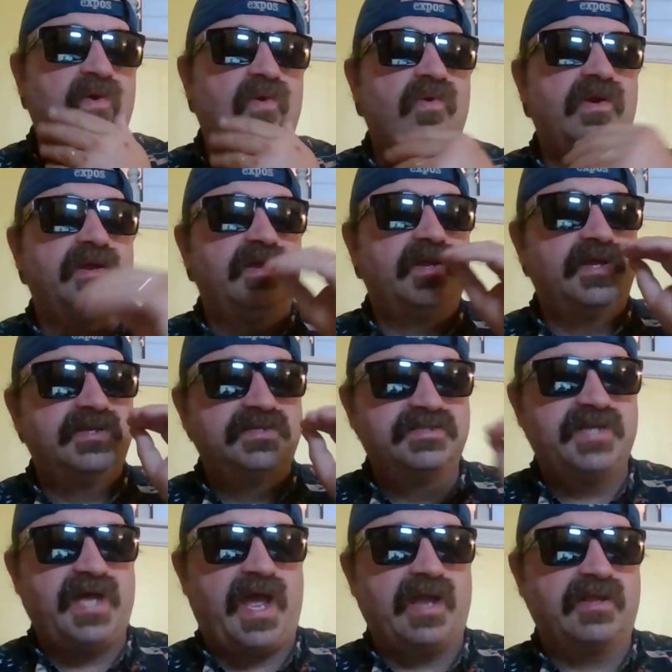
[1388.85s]
knowing
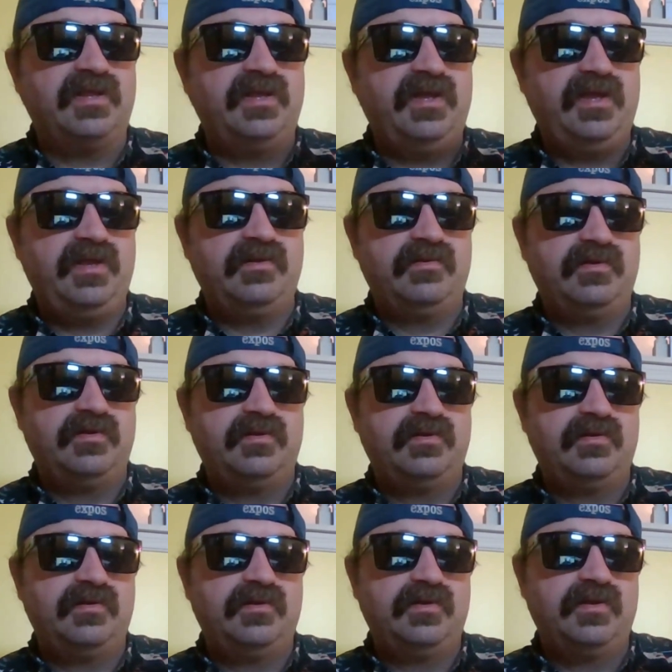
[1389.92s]
exactly
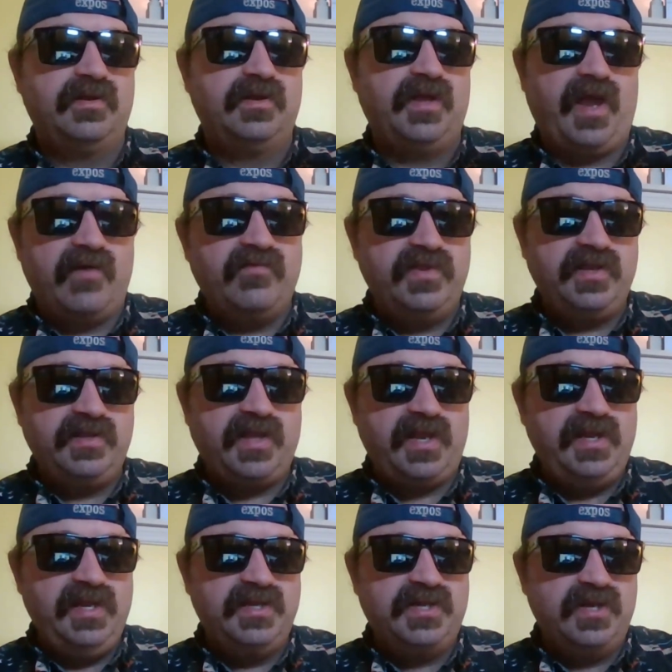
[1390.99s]
everything they
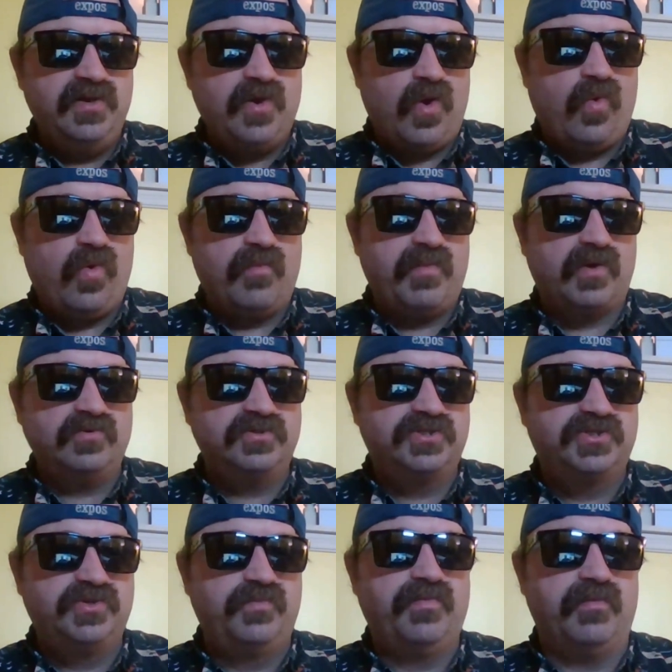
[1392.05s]
need to know about
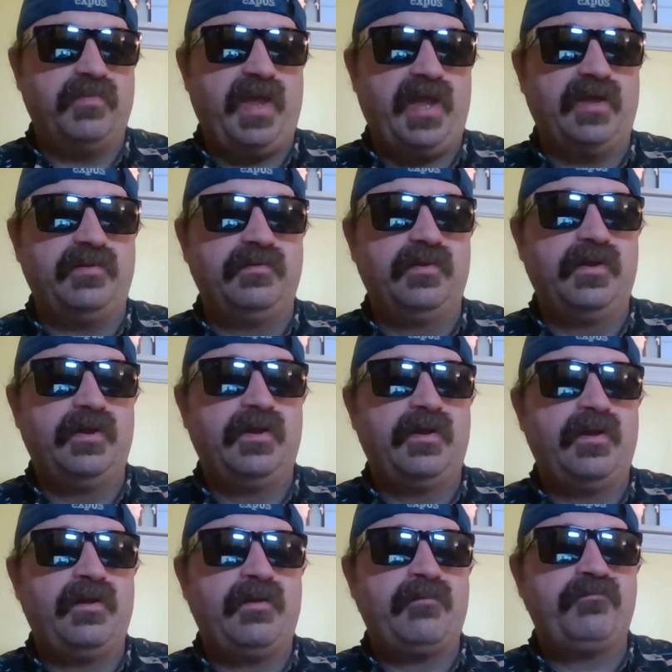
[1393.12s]
Superman
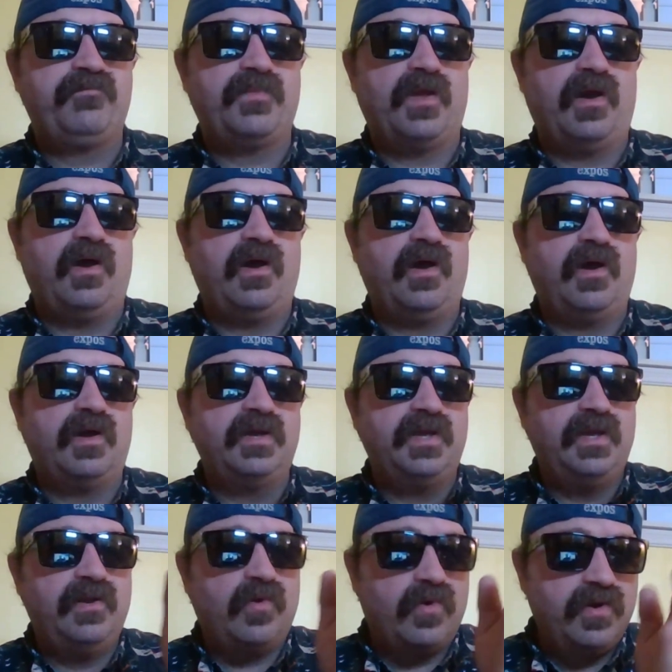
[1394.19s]

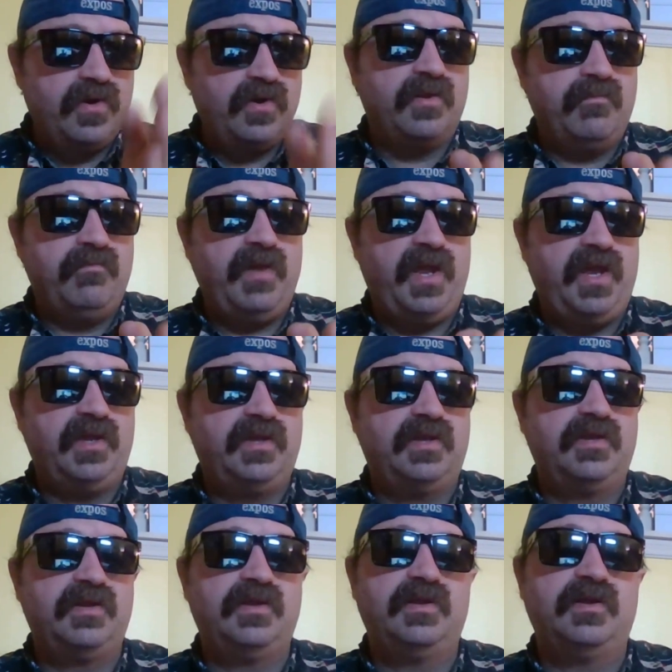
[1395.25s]
in order to
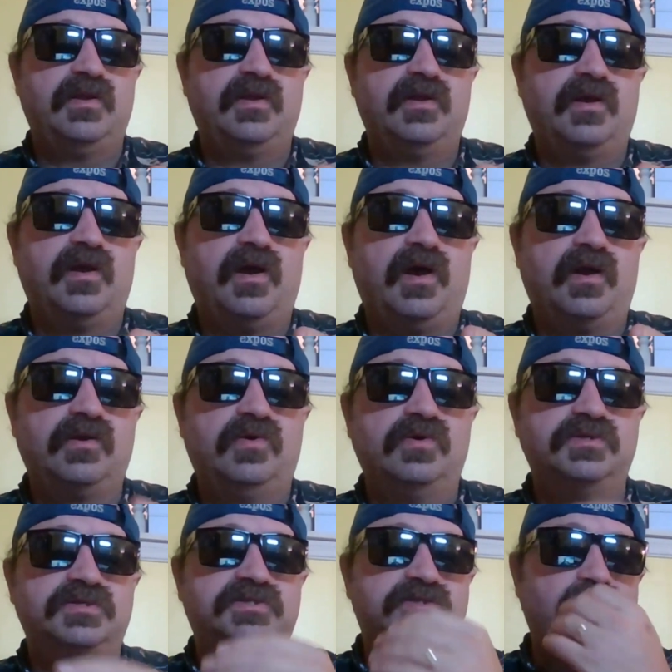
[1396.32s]
make a
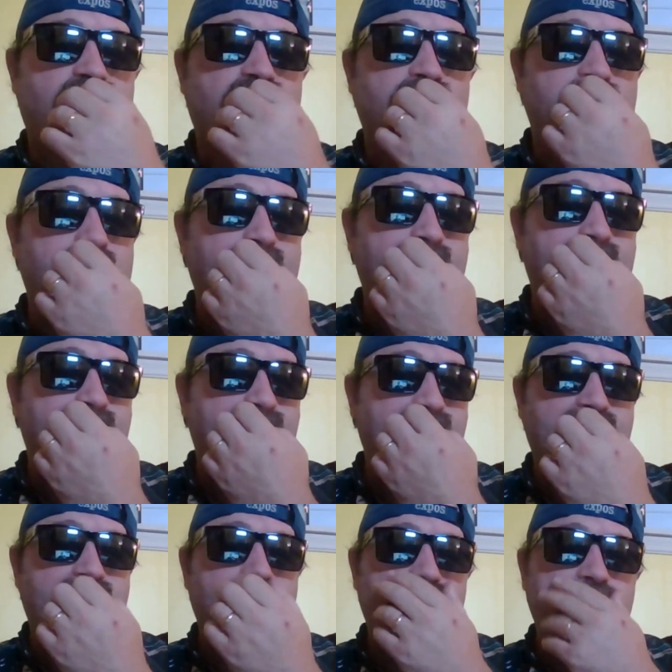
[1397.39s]
good story,
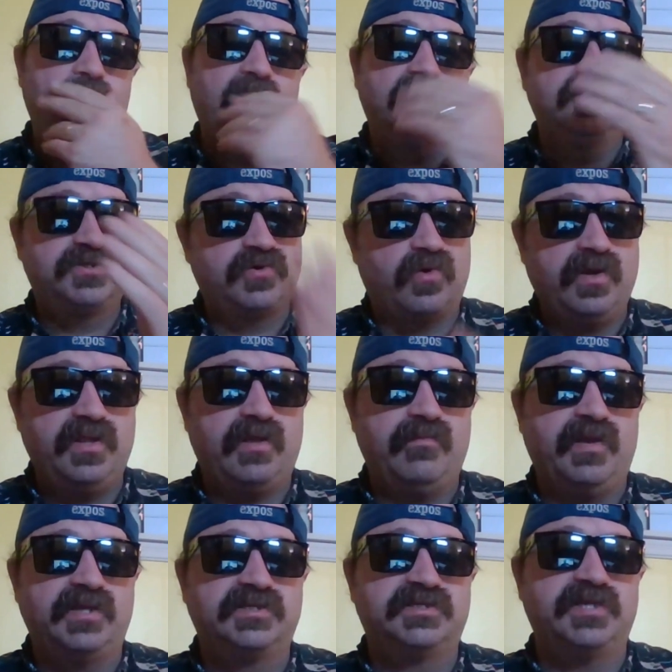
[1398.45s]
a story that
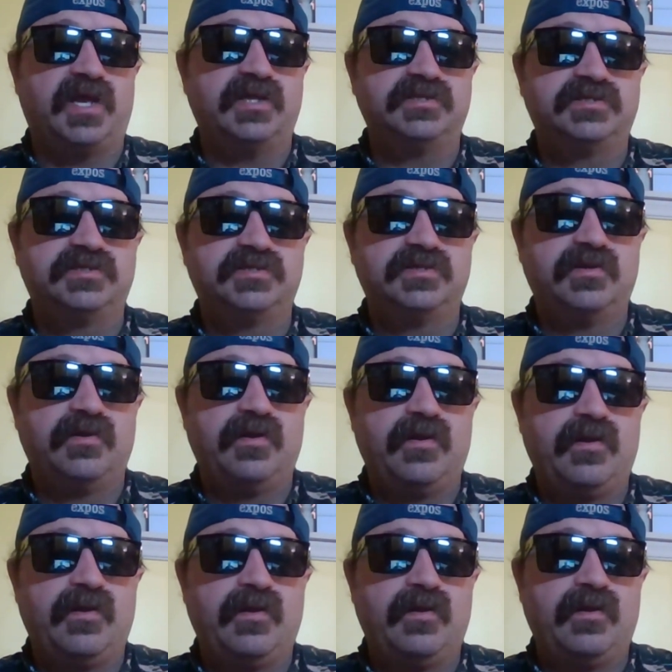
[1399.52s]
makes sense,
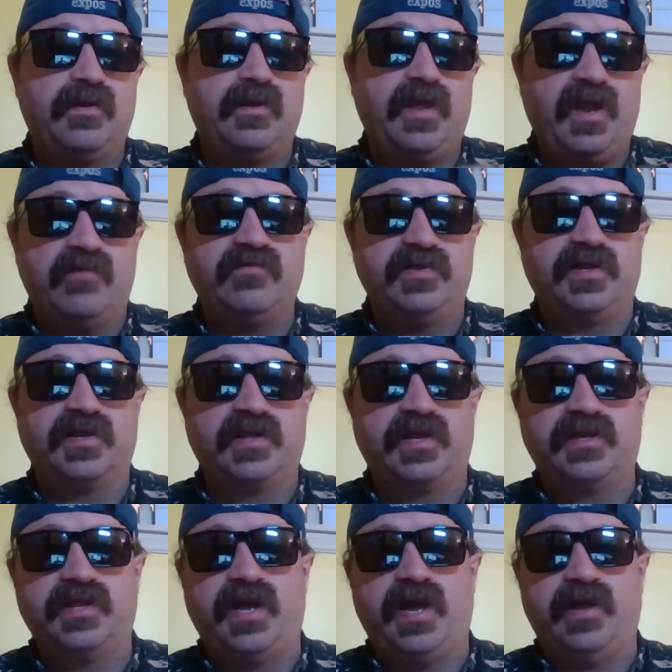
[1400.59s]
everything
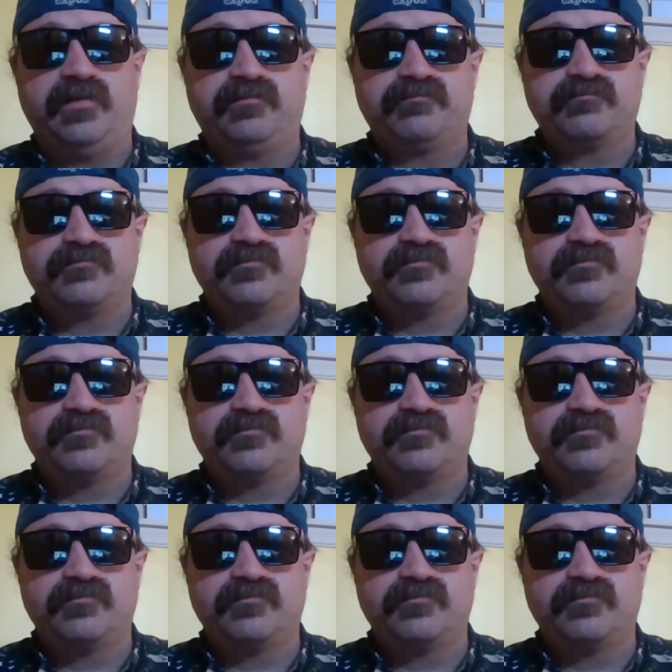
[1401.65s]
like that.